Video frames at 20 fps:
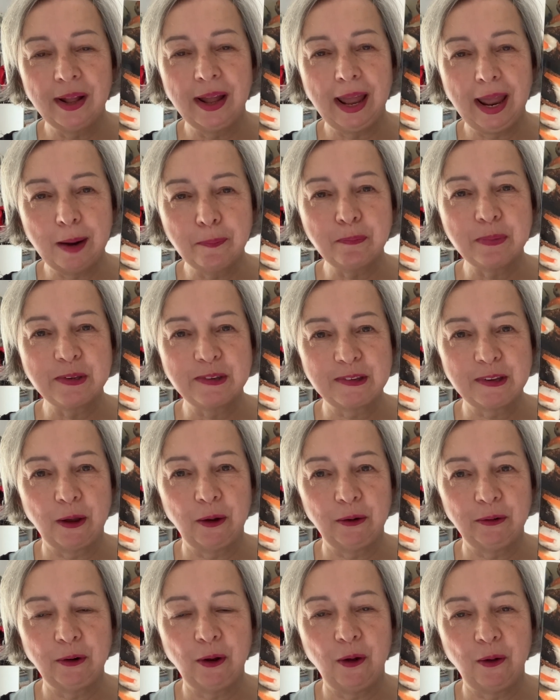
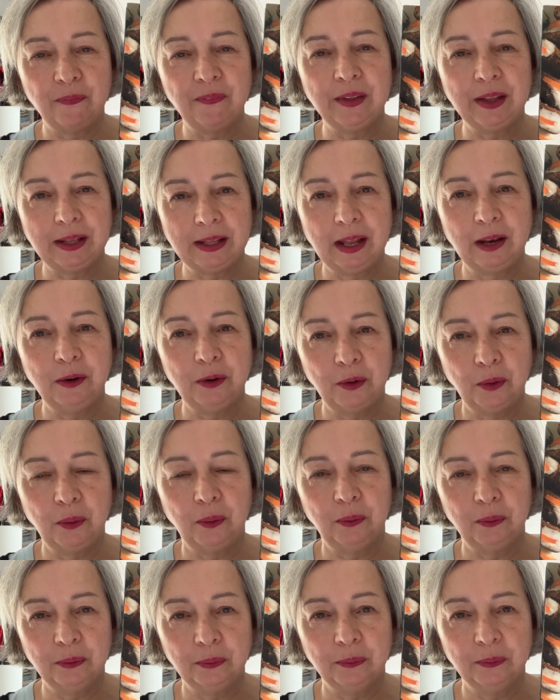episode on the
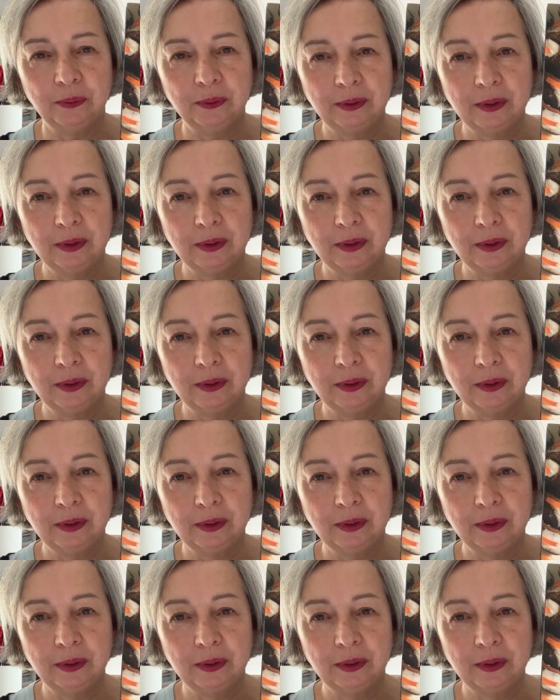cannolo.